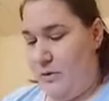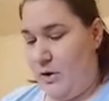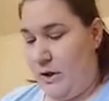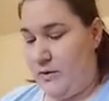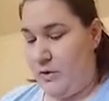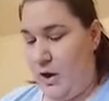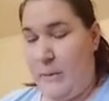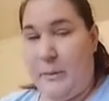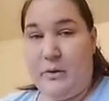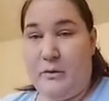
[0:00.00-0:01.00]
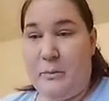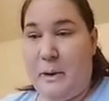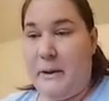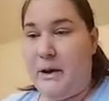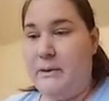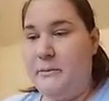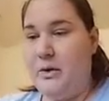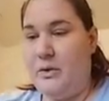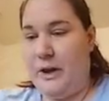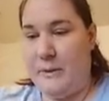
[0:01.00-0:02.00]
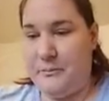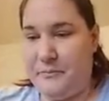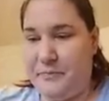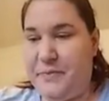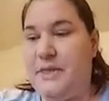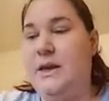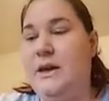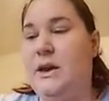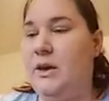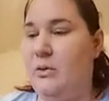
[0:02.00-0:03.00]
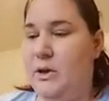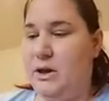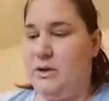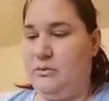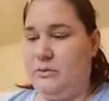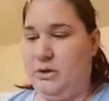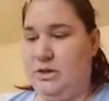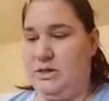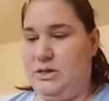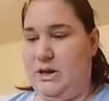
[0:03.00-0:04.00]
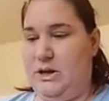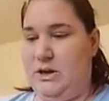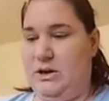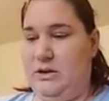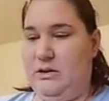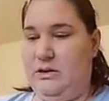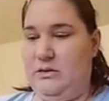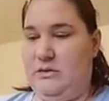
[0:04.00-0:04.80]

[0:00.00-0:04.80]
All kinds of crap all over my bed. Okay, then I go in with the